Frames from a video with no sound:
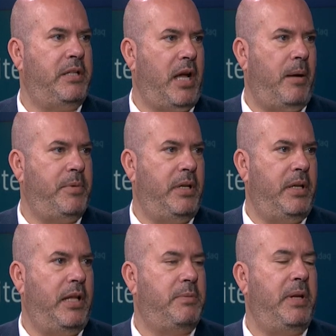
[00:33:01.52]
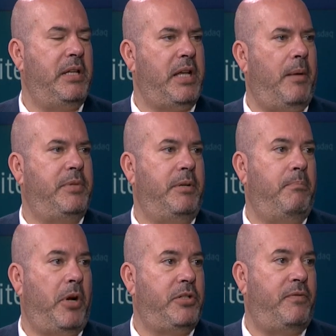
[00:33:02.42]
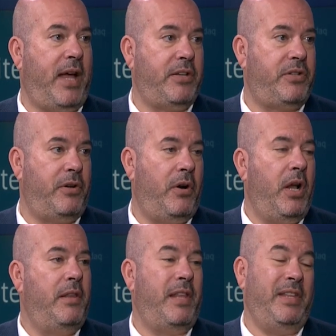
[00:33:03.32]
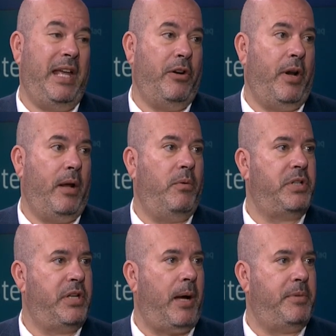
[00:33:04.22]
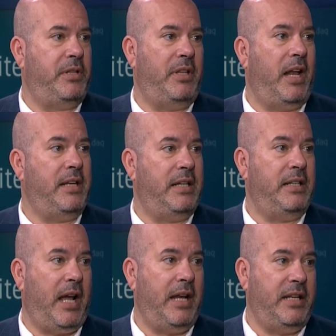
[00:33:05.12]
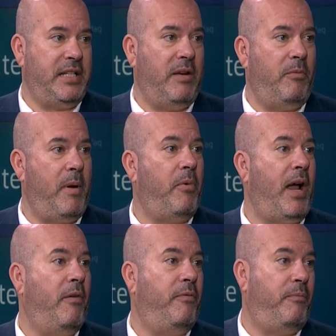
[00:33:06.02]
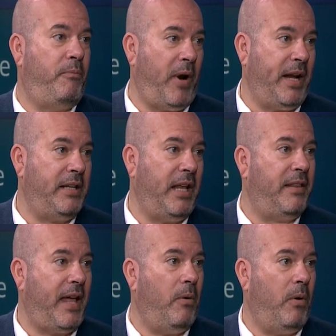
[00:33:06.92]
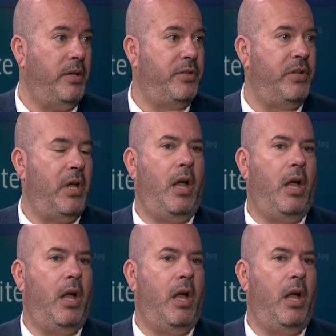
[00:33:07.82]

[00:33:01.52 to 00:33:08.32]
adopted, it's being adopted much faster than the internet was adopted in the 1990s. And remember how breakneck that was.